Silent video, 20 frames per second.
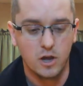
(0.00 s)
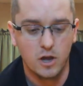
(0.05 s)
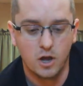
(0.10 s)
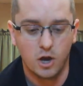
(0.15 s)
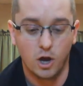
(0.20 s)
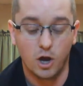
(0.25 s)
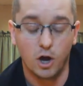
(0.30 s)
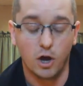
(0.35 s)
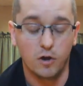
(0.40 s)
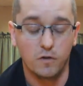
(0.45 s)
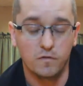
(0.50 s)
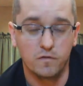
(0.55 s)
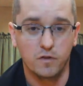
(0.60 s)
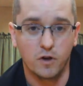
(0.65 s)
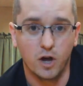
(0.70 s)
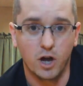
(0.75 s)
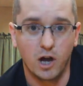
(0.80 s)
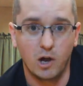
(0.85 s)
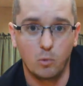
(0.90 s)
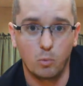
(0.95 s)

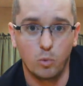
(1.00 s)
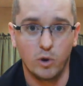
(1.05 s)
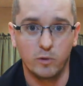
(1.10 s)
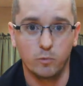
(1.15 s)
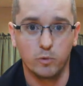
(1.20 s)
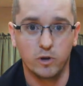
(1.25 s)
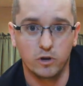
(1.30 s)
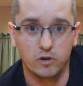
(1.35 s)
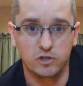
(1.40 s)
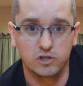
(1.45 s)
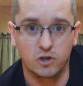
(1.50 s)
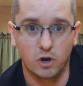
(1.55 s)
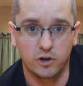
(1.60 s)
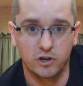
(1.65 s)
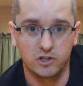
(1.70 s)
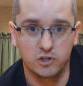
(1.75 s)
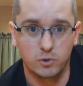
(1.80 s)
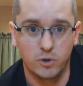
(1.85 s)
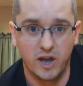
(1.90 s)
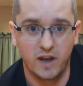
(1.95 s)
of when we are starting
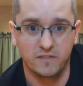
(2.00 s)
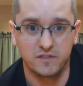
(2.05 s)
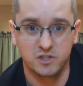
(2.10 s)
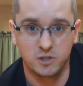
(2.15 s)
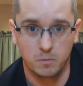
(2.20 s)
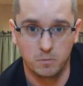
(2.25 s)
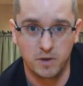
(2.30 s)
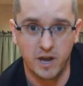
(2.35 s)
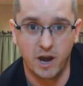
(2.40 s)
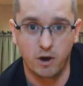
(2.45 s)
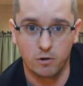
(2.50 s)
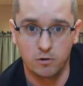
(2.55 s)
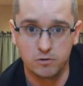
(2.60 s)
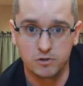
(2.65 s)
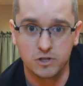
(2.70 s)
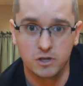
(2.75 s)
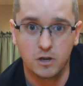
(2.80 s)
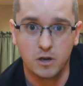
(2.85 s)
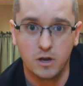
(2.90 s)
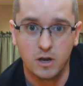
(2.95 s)
to have some
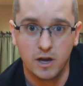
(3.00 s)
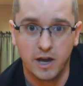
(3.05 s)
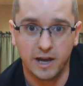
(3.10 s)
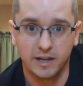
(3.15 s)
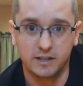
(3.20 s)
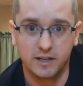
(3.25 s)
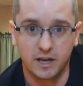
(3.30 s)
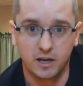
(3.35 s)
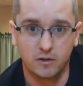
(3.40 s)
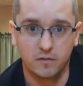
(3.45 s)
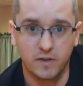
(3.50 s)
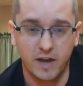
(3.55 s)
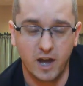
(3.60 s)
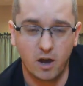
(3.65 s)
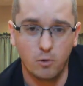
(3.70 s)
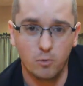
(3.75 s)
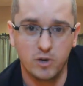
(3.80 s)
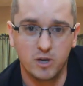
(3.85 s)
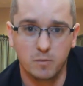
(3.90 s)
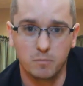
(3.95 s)
errors and kind of how
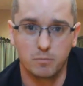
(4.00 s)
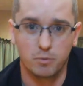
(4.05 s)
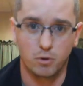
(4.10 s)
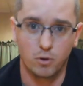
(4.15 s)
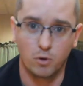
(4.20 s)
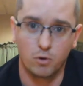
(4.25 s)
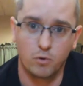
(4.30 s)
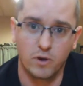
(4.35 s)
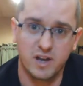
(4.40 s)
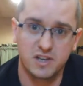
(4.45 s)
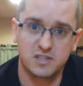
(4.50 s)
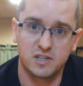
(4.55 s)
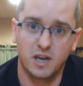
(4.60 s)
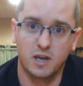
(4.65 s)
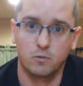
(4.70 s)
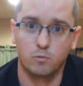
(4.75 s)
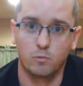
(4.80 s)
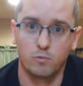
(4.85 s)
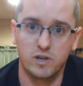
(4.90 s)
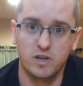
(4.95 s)
we can progress
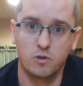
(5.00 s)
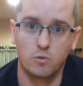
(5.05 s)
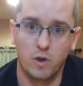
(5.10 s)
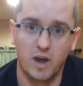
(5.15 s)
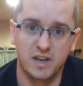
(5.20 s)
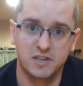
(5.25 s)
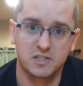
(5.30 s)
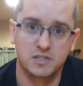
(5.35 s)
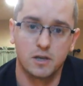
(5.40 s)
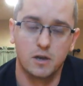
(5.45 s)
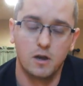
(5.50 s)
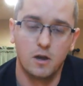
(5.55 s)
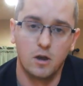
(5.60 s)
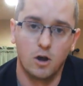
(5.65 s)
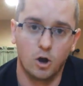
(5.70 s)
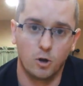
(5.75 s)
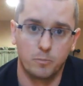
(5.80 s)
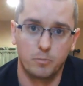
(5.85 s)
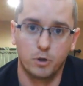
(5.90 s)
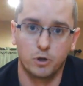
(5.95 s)
and regress
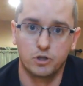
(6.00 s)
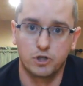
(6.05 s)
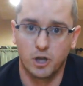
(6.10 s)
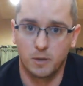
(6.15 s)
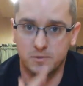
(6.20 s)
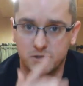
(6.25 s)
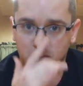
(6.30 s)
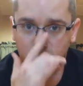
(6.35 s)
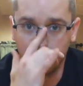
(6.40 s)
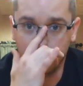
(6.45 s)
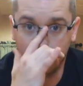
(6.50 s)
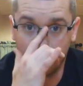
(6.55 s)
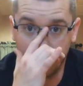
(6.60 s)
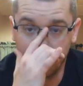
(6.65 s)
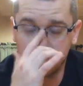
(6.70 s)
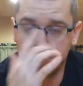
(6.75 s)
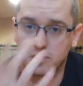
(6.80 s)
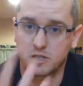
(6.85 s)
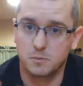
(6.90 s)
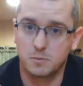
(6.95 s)
our push-ups and
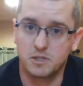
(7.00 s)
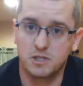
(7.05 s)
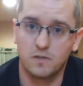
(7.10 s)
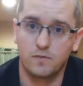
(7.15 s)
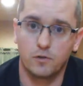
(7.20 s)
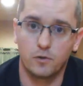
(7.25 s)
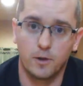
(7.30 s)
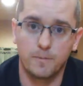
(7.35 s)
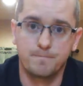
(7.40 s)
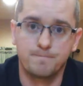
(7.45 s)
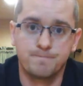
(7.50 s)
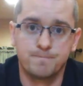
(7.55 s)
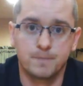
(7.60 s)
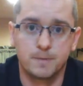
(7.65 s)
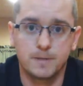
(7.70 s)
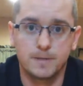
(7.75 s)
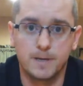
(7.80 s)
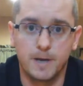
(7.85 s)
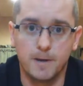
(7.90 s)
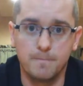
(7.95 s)
planks specifically,
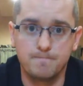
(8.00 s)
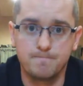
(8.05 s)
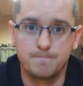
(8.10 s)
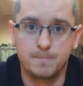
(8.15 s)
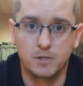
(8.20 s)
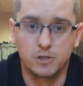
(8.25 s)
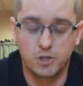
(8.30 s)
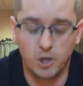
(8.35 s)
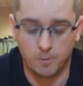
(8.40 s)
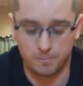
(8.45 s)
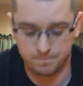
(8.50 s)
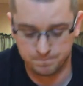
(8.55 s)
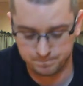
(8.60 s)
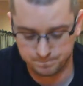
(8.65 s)
okay? So